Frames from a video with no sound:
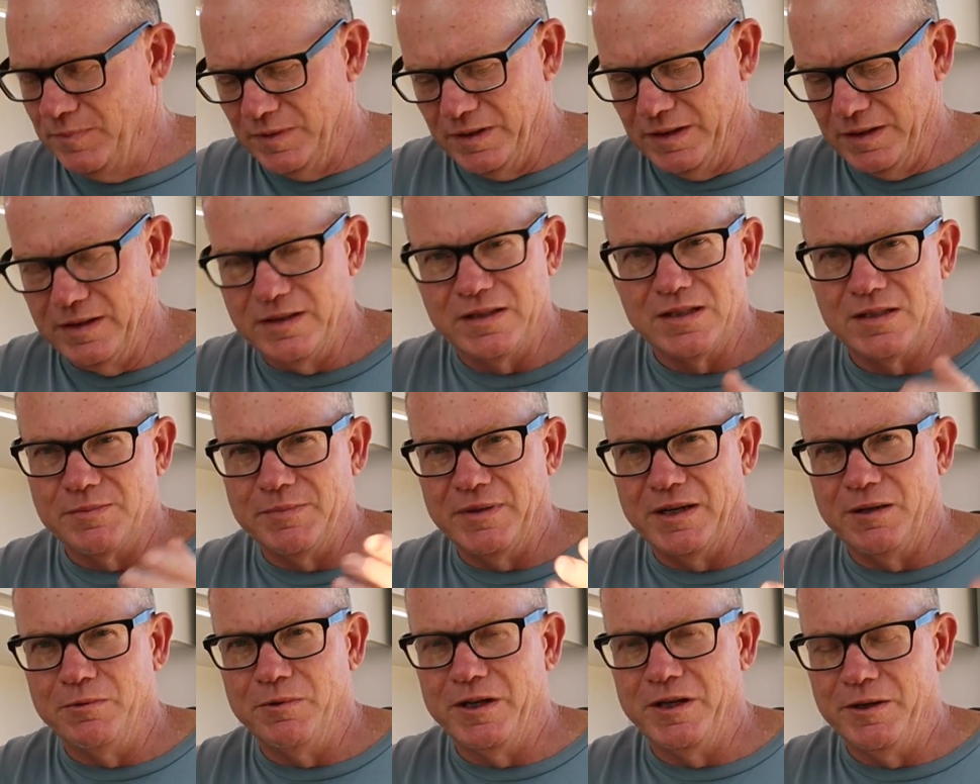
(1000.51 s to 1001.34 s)
It doesn't
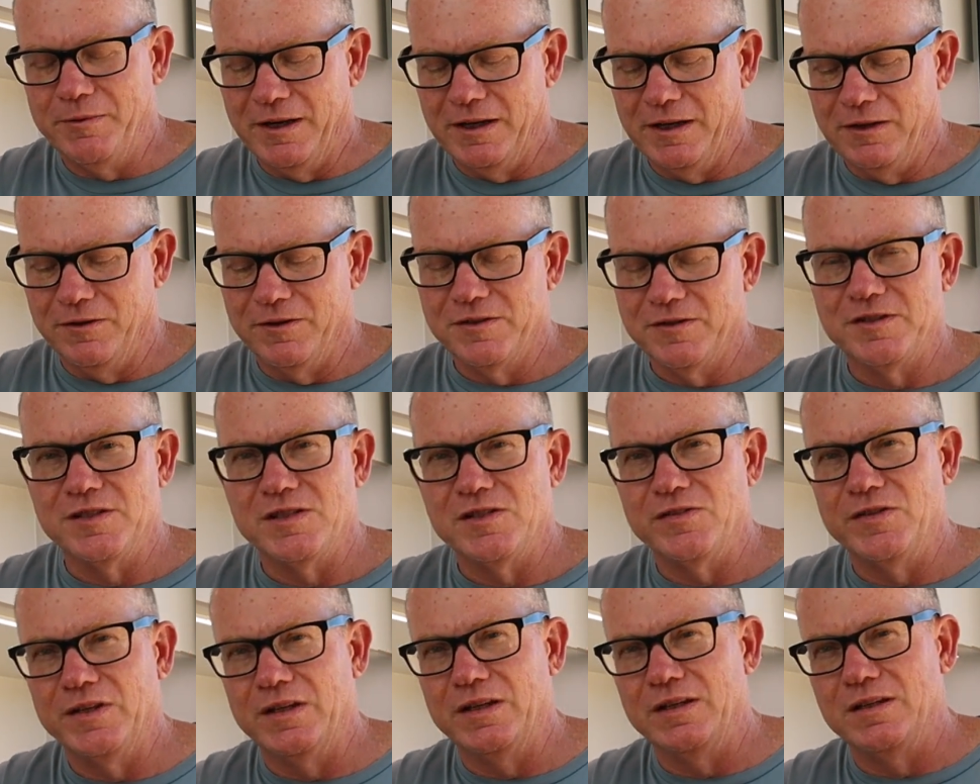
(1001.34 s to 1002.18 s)
matter where you are, as long as
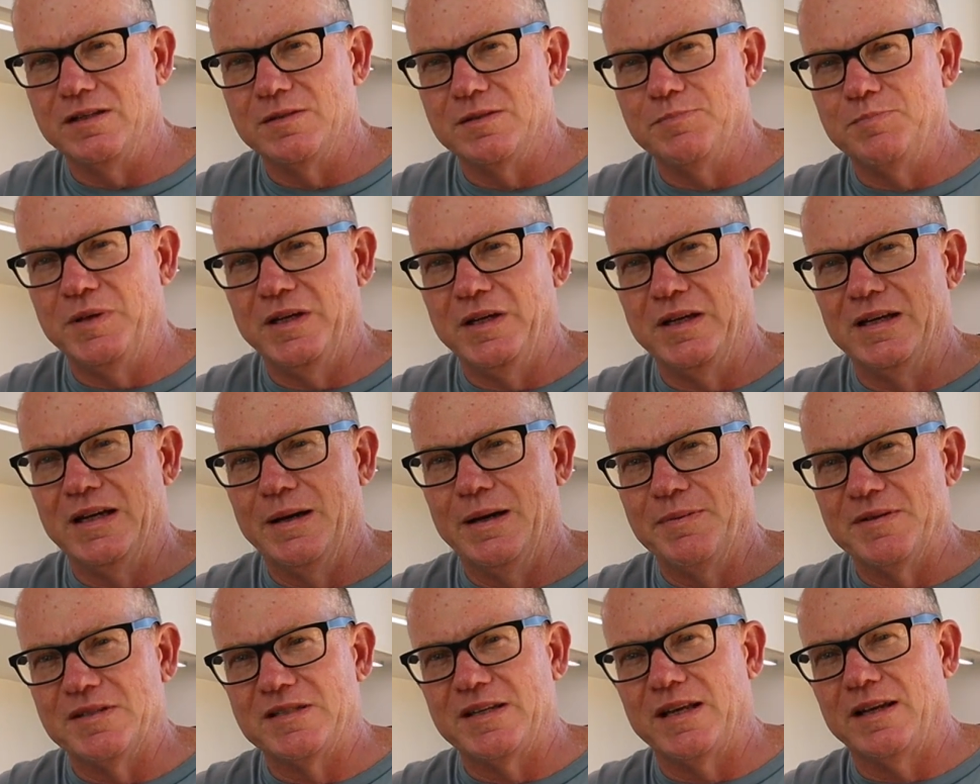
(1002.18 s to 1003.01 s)
this thing is picking
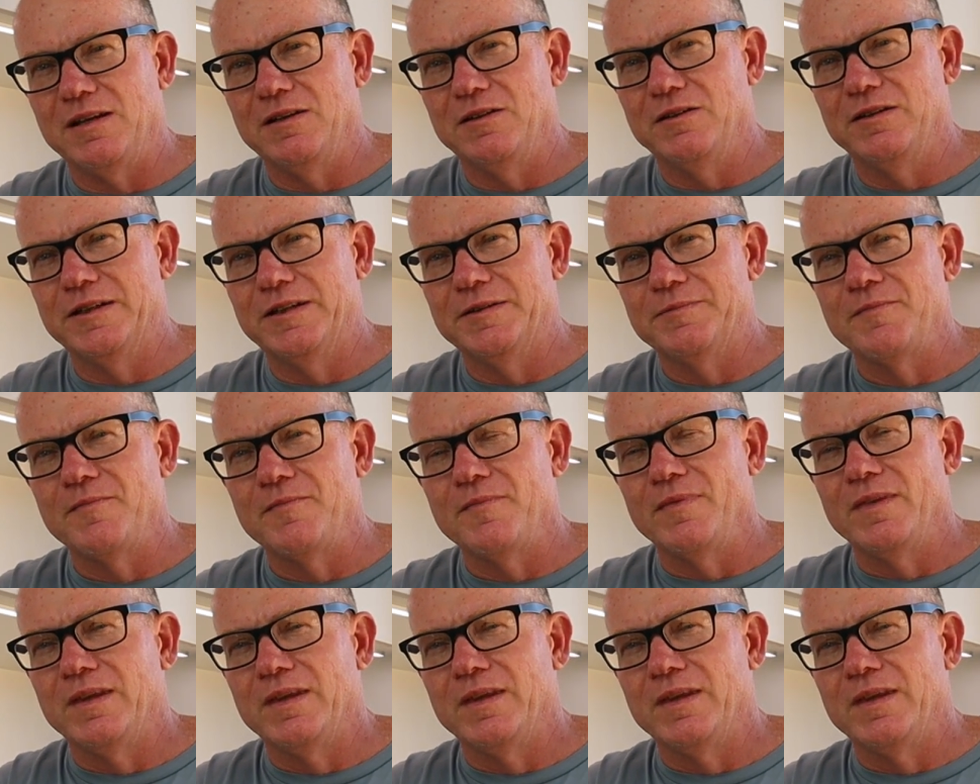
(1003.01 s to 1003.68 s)
up a satellite,